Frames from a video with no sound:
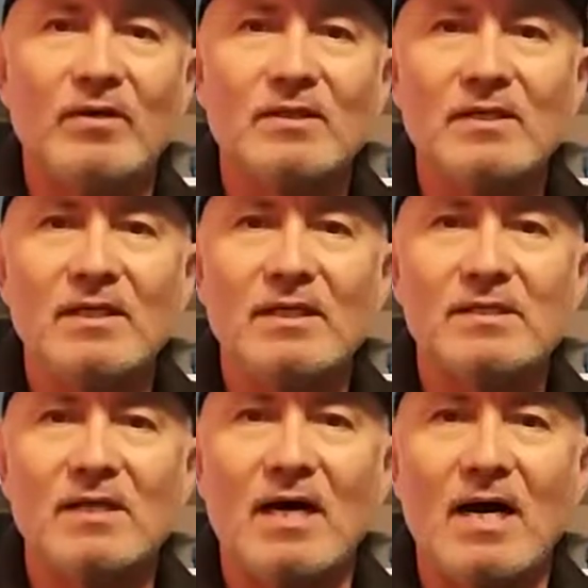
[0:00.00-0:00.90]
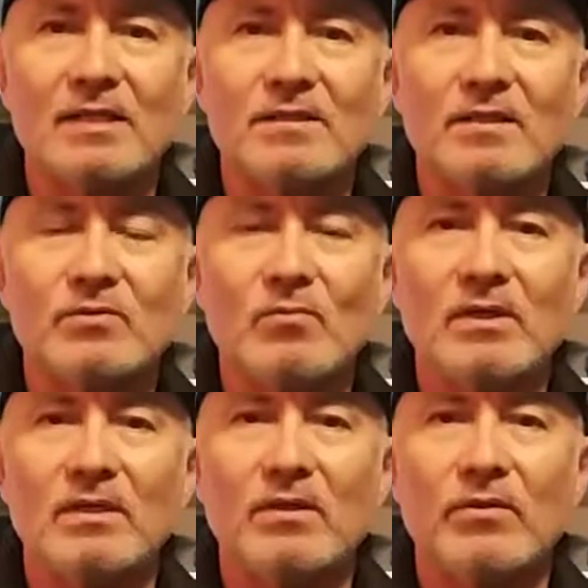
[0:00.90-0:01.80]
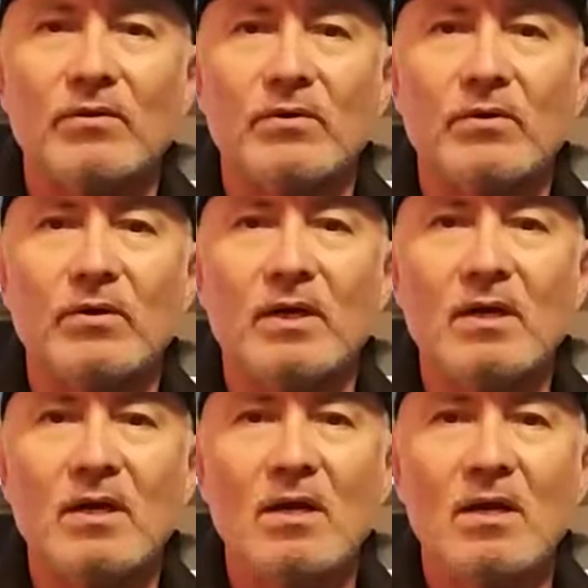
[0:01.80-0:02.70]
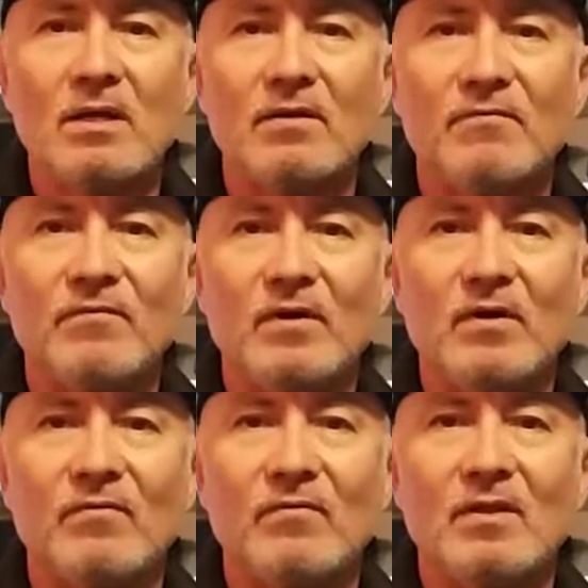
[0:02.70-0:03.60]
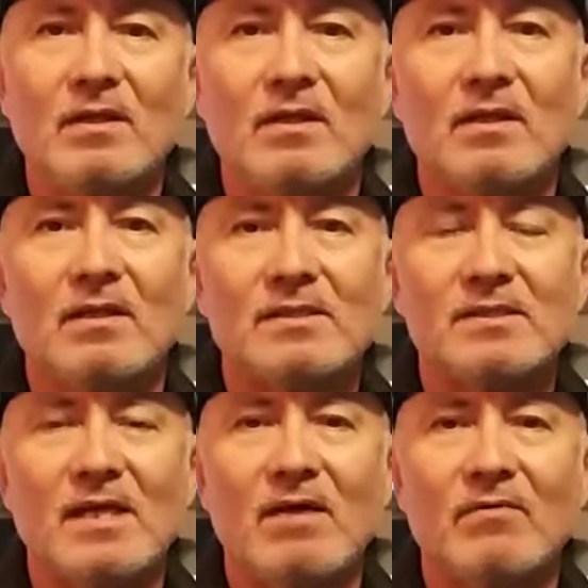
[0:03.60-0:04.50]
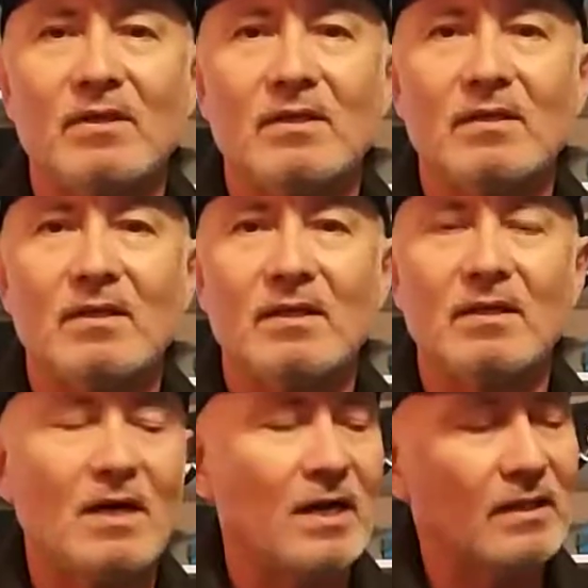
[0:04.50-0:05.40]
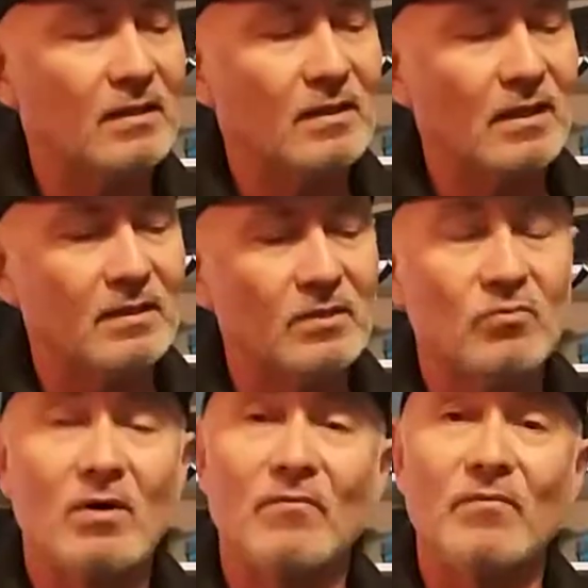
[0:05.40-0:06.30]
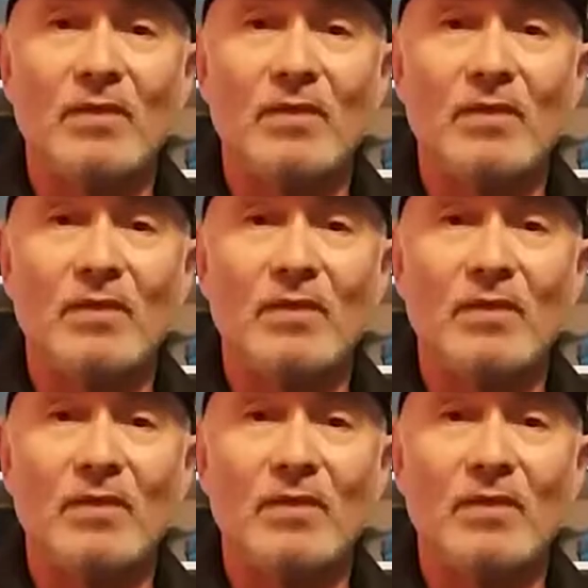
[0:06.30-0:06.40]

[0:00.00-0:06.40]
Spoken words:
You can see these dots. There's one at the 3rd, the 5th, the 7th, the 9th, and the 12th.